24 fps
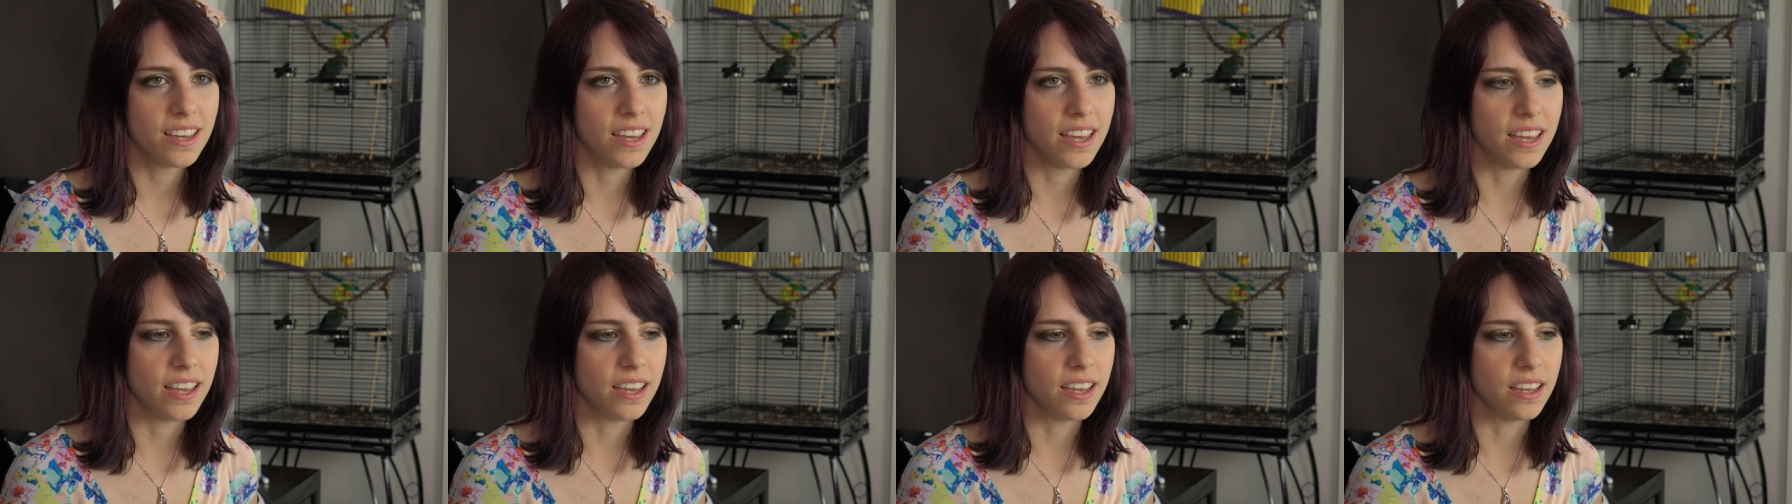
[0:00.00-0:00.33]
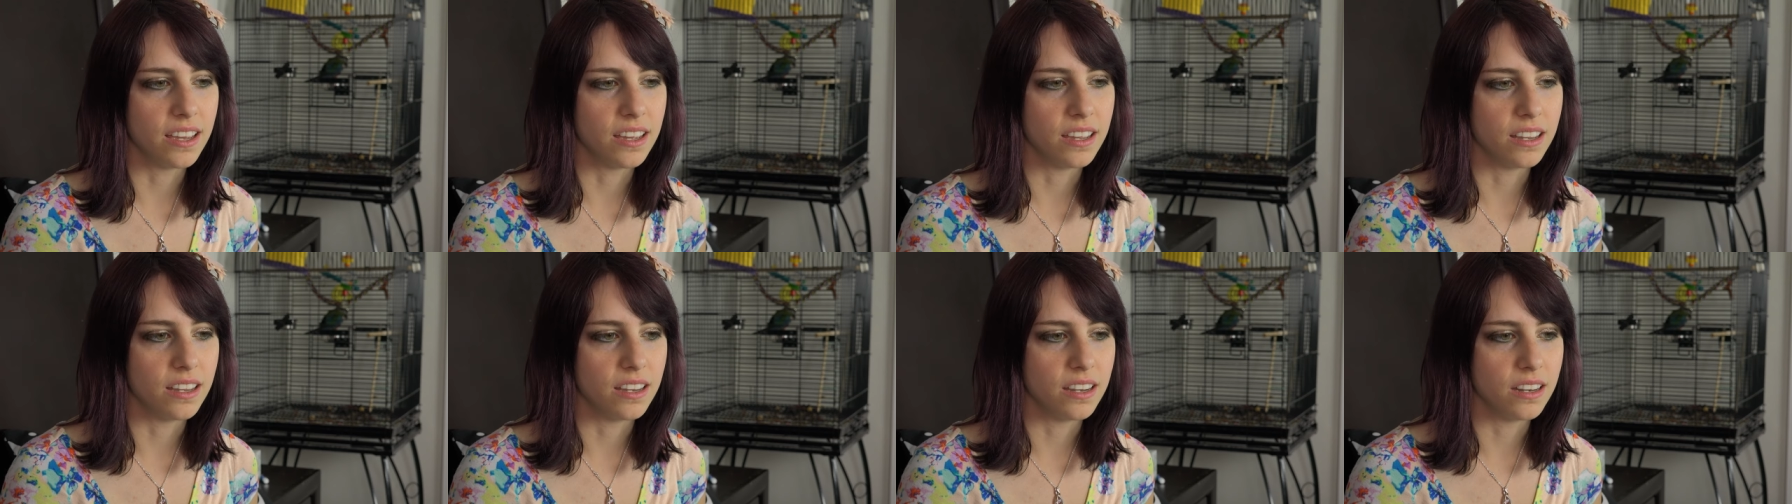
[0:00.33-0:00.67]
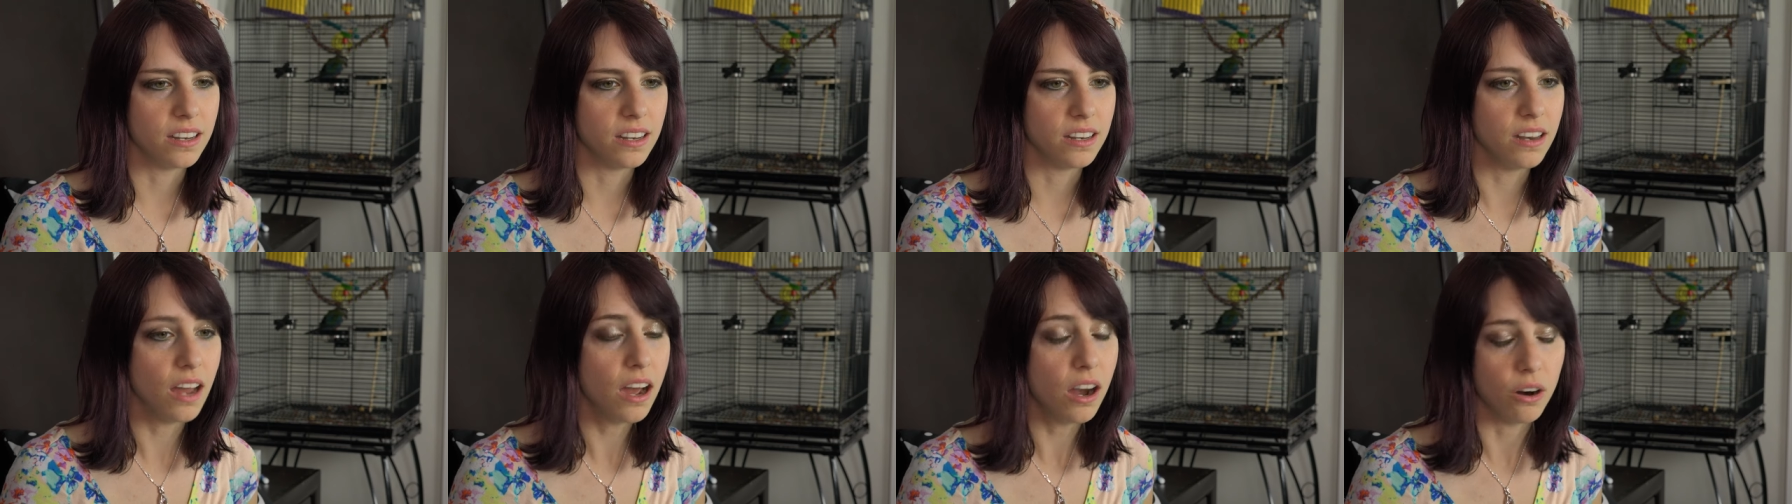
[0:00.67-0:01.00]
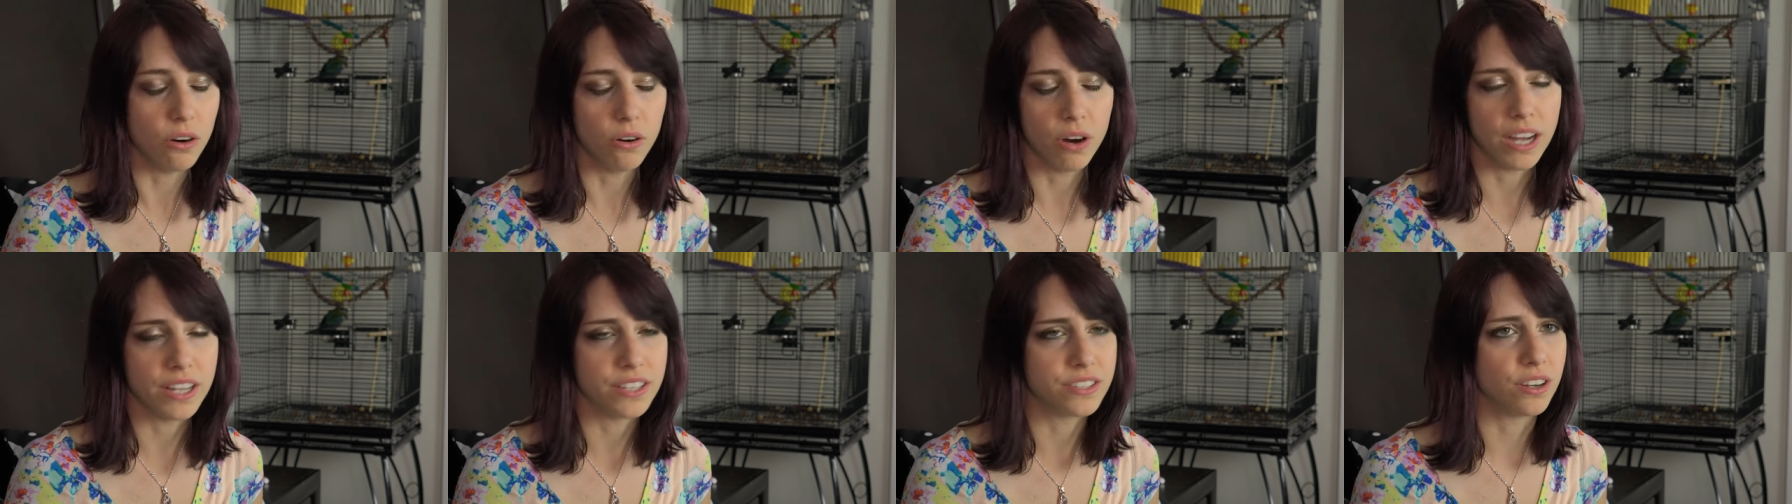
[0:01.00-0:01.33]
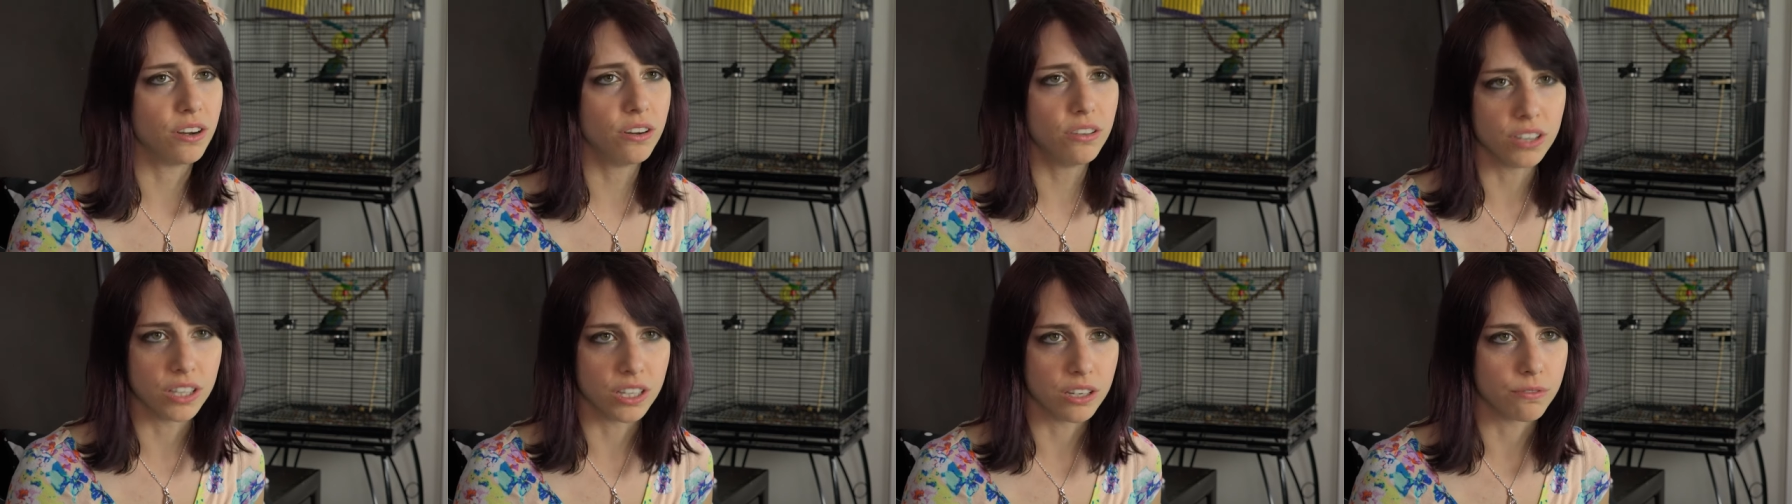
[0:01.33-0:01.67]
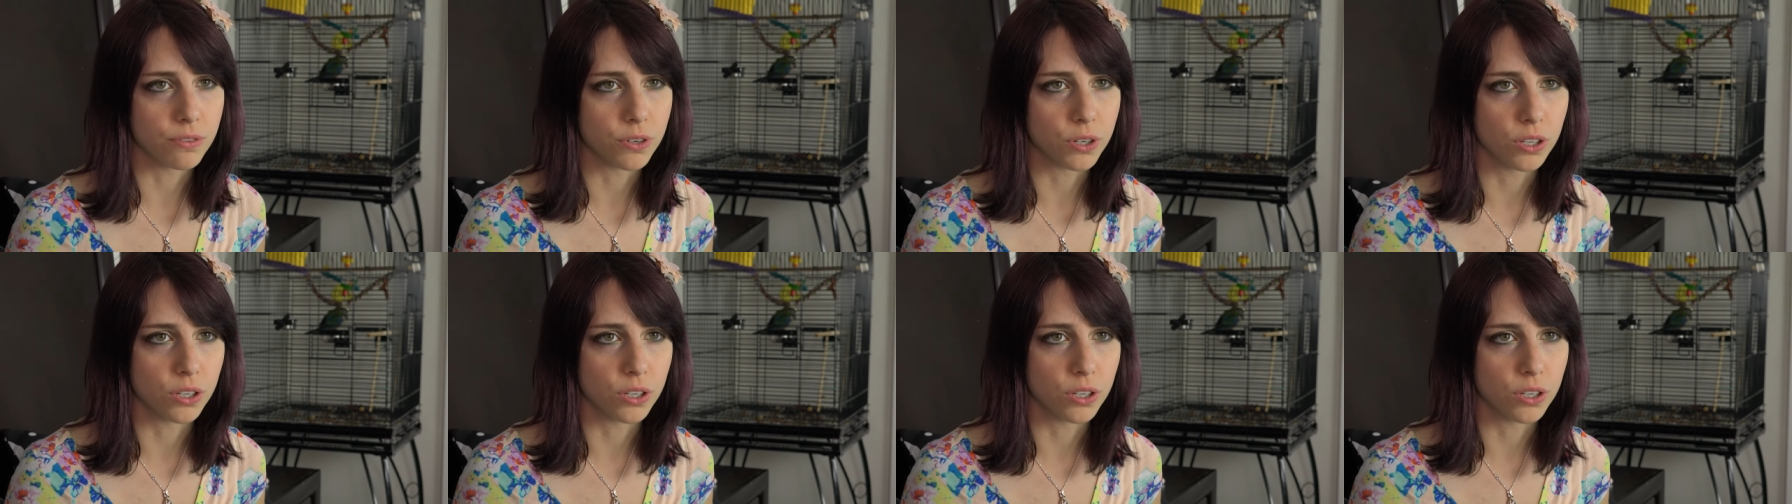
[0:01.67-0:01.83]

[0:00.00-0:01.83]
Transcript: And no, I don't leave